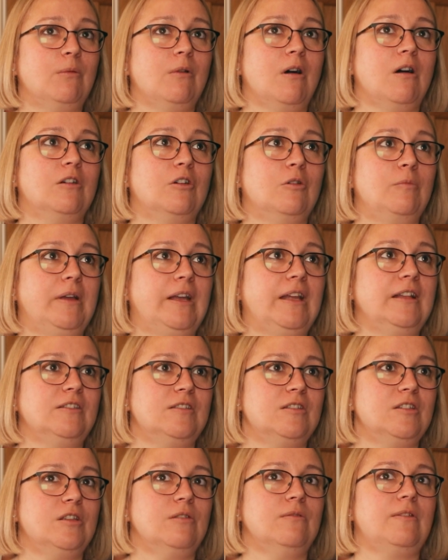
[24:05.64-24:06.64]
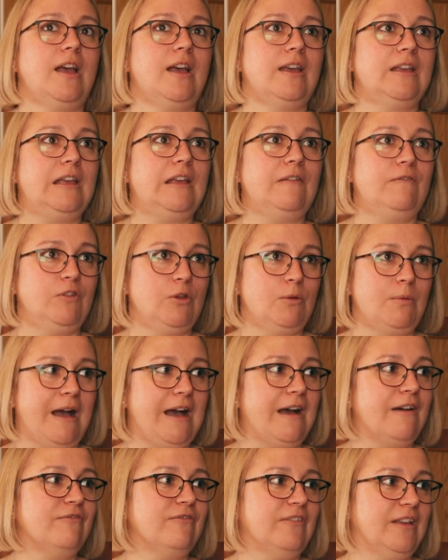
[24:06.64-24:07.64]
who are coming into the UK, if you
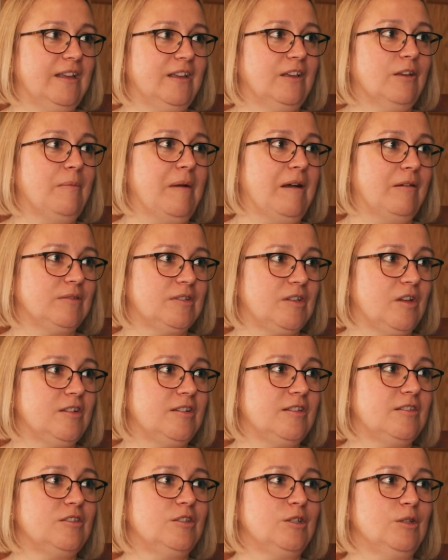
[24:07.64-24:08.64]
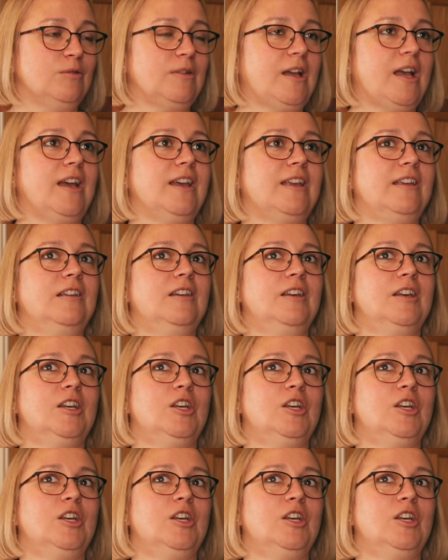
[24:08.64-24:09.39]
have income outside of the UK,